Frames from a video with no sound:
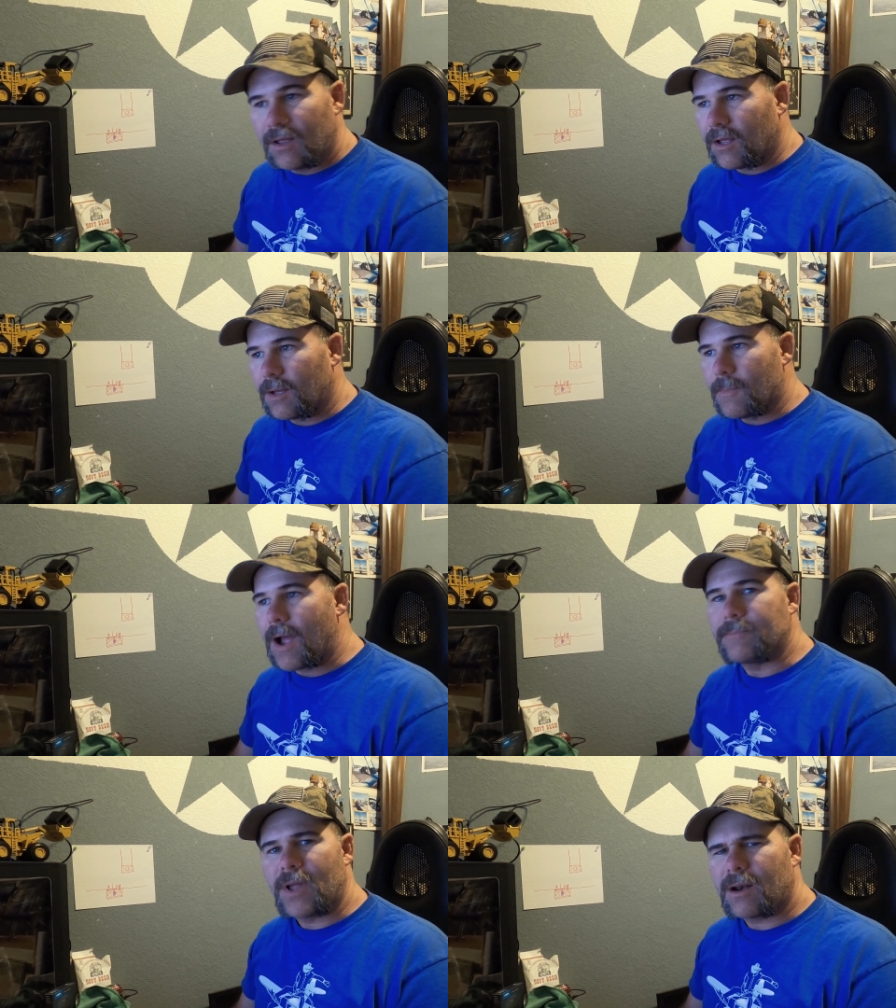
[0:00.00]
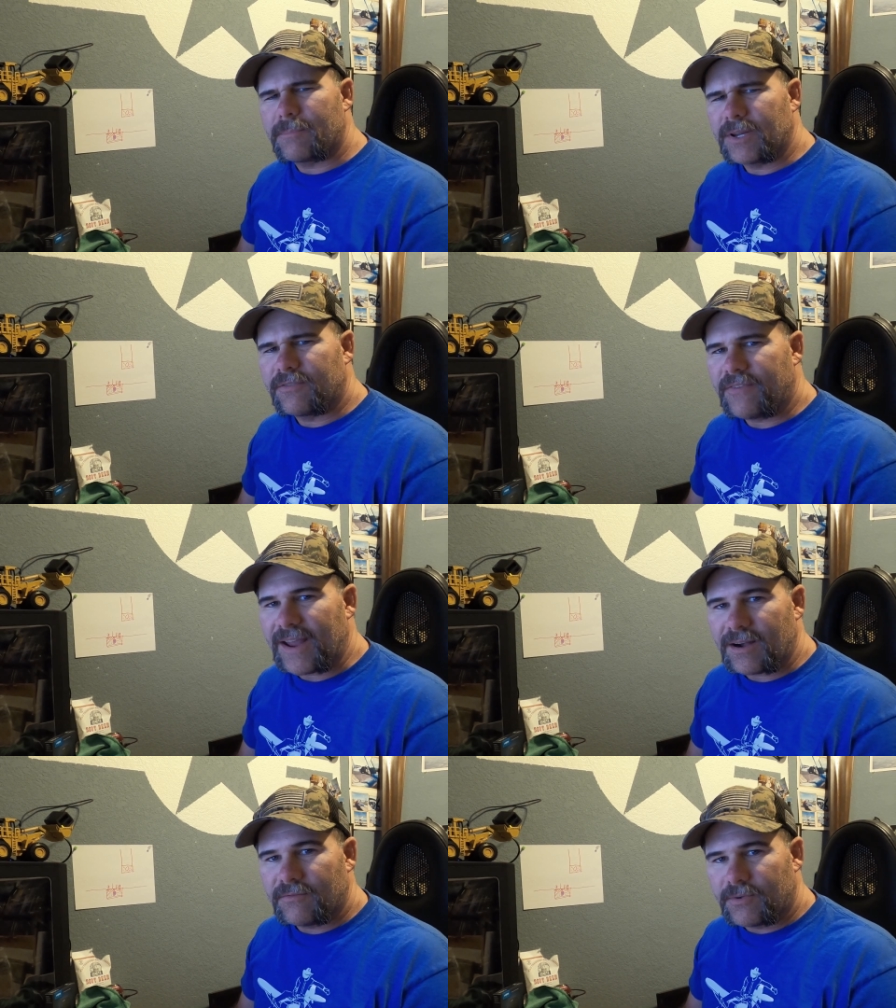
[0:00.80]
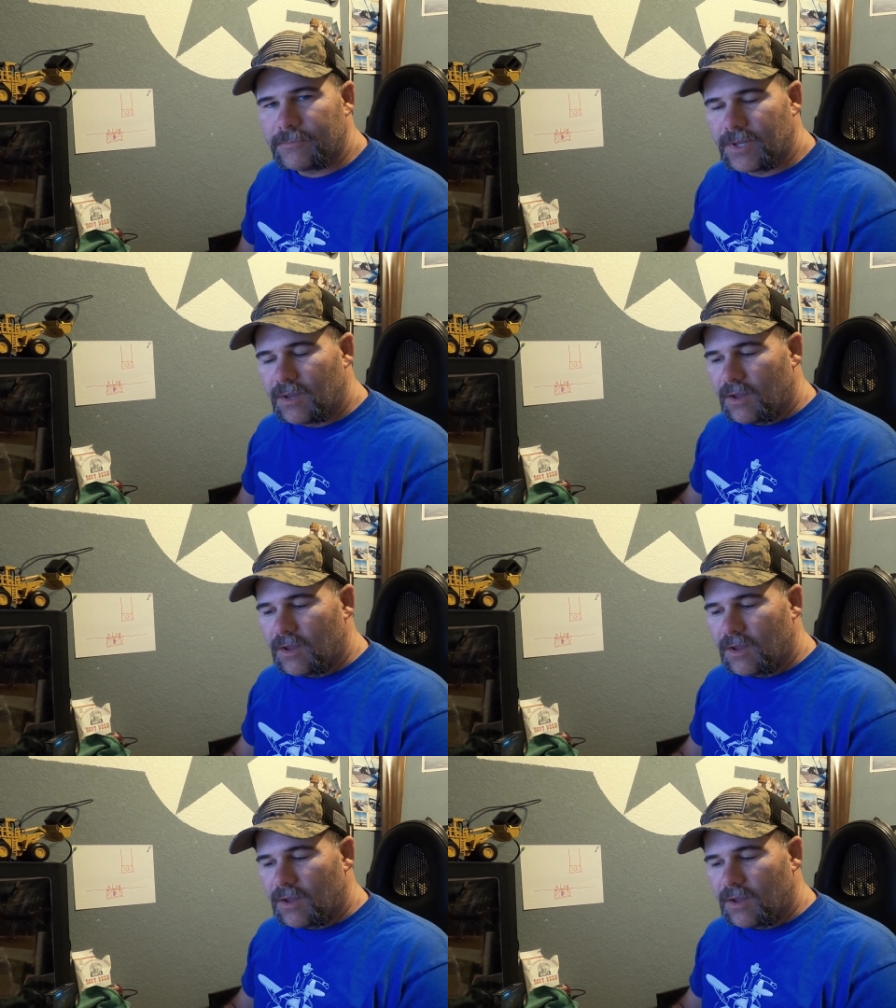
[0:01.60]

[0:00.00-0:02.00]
I'm not a big fan of them.